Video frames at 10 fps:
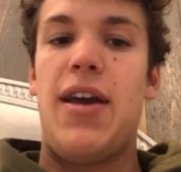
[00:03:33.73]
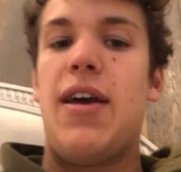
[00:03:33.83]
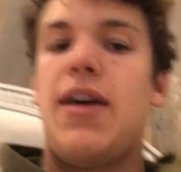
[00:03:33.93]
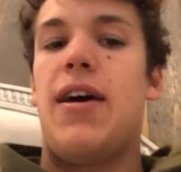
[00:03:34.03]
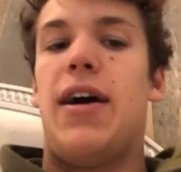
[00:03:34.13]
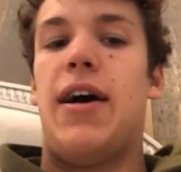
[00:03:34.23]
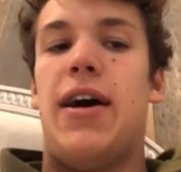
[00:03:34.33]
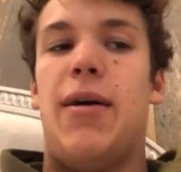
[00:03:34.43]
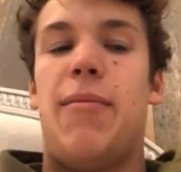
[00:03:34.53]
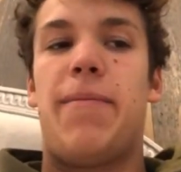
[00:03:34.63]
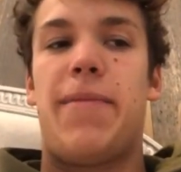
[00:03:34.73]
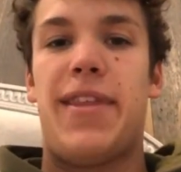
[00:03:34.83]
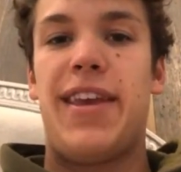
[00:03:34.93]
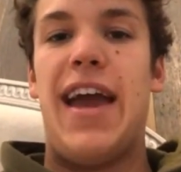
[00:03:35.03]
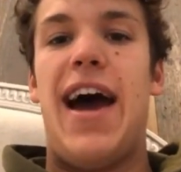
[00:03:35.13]
All right. Uh,
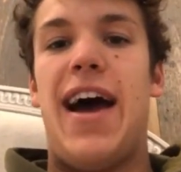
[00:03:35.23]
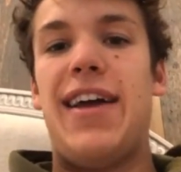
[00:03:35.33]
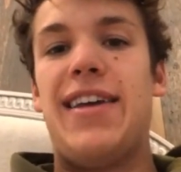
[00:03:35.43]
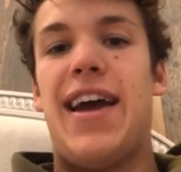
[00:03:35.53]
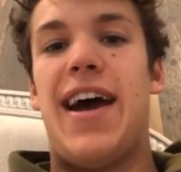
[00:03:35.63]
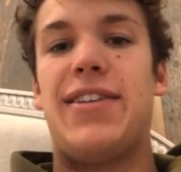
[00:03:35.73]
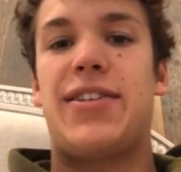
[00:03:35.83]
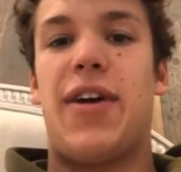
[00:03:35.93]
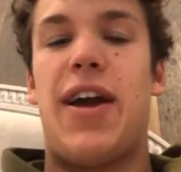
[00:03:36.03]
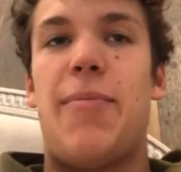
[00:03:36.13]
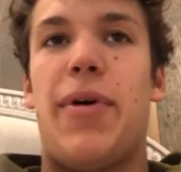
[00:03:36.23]
yeah, yeah, it's great.